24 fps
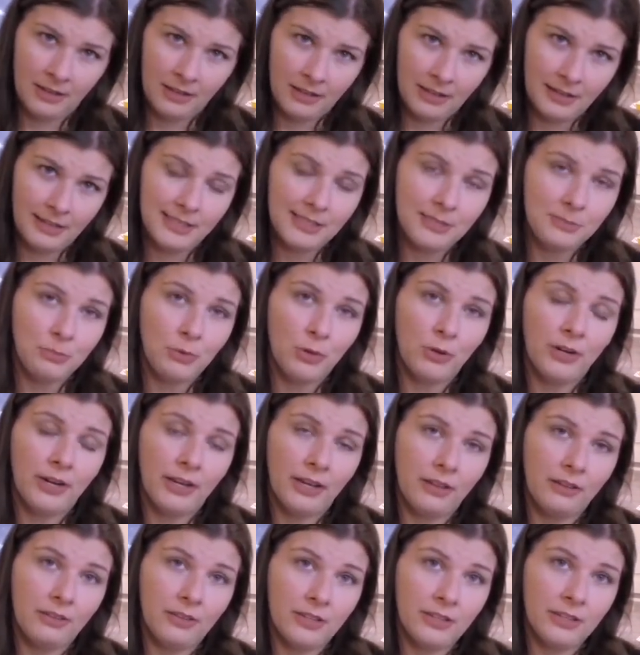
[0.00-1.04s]
eat more
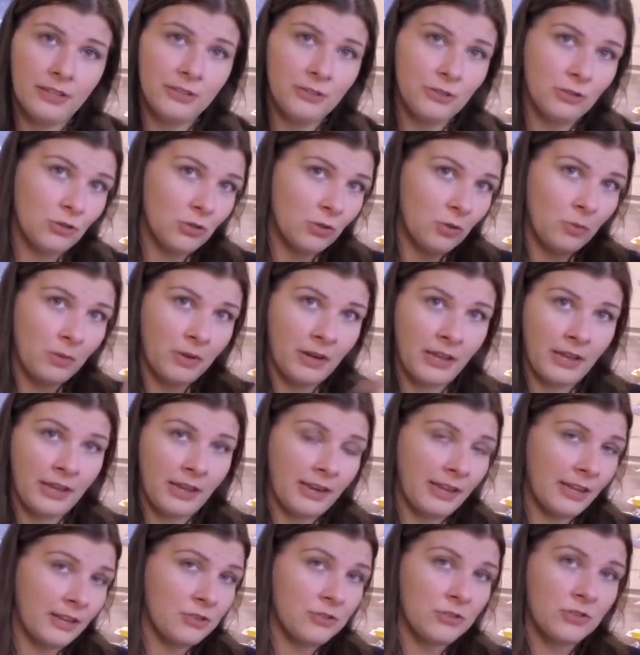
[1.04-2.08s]
healthy and you don't want to add
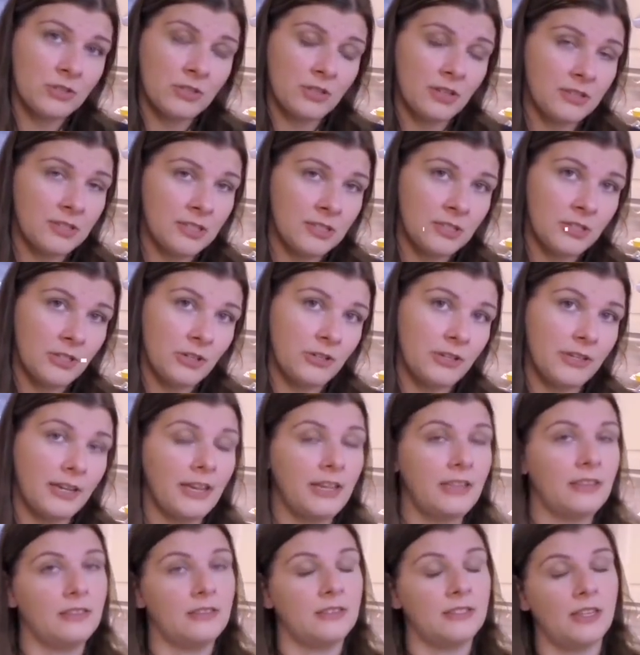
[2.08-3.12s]
extra salt into your
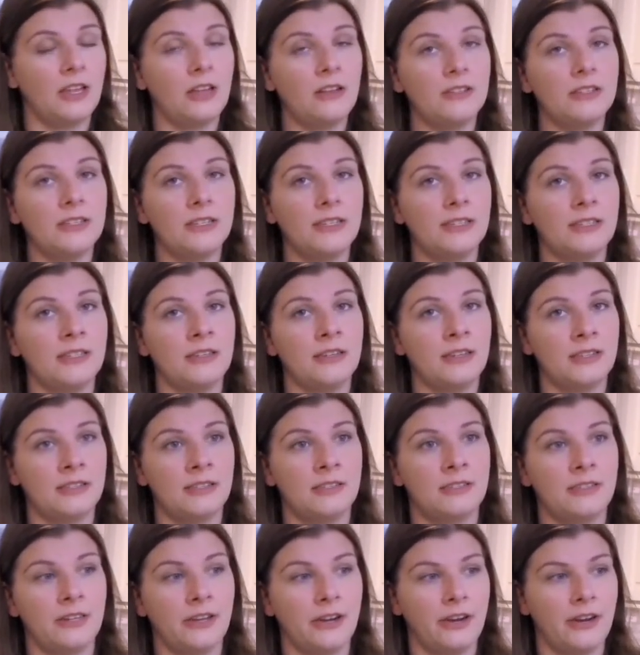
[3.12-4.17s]
diet. The salt isn't
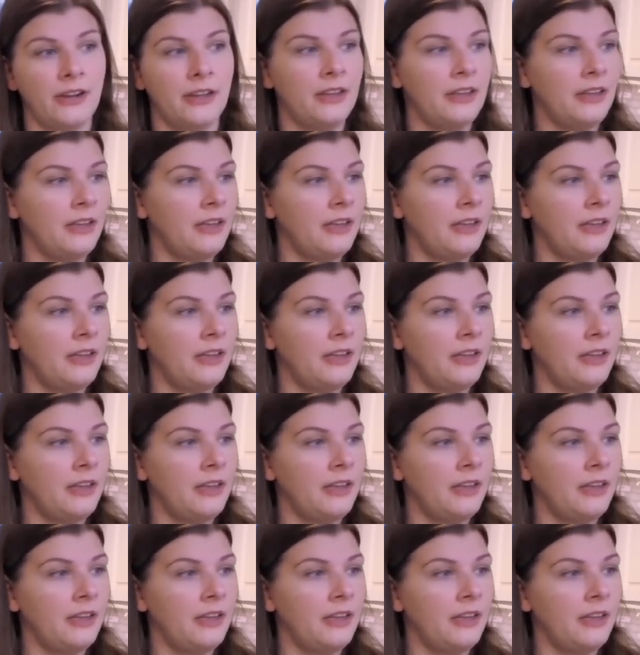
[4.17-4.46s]
necessary.